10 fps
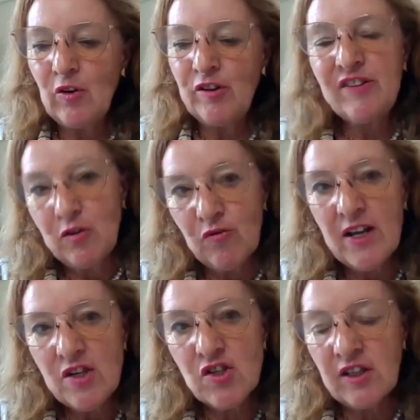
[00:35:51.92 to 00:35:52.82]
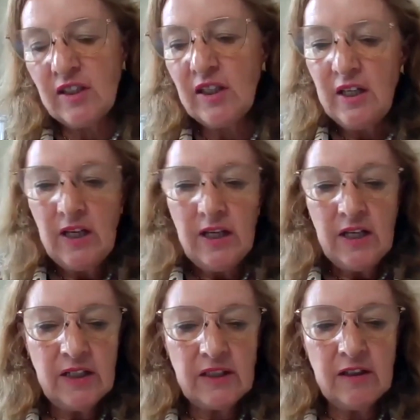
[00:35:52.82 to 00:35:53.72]
consideration
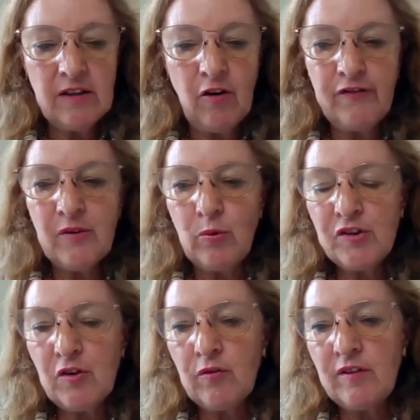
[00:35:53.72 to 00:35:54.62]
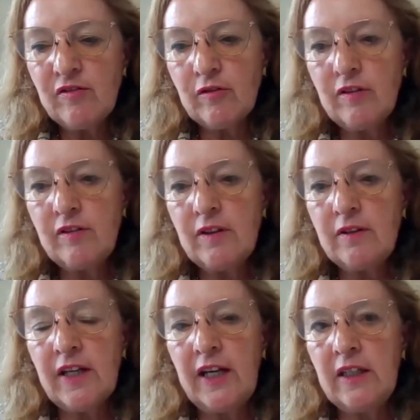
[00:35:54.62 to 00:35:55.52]
of the water resource,
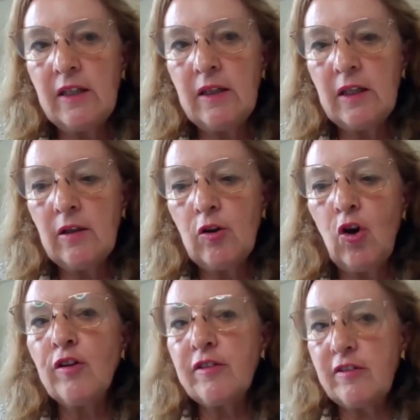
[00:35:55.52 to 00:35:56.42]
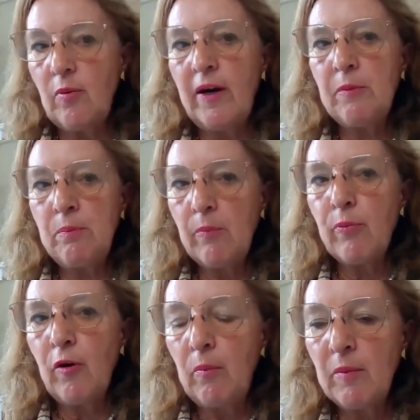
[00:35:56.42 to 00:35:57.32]
this can cause quite
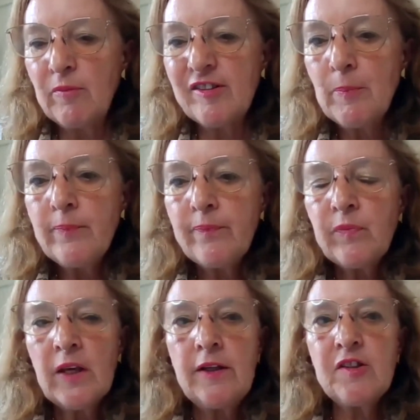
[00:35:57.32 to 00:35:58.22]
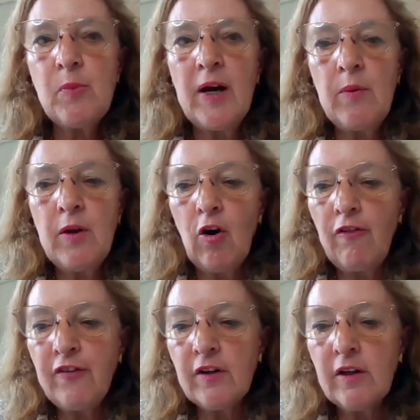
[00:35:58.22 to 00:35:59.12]
big problems. That's why we
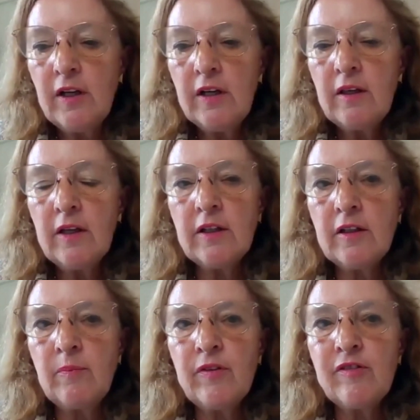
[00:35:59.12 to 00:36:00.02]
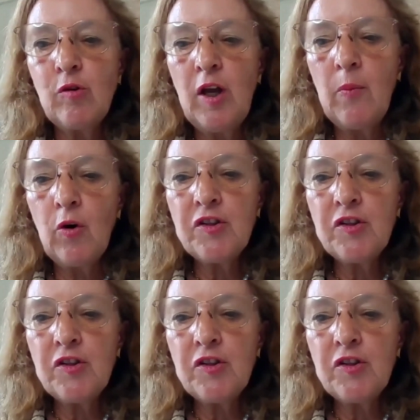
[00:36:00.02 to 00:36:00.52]
offer solar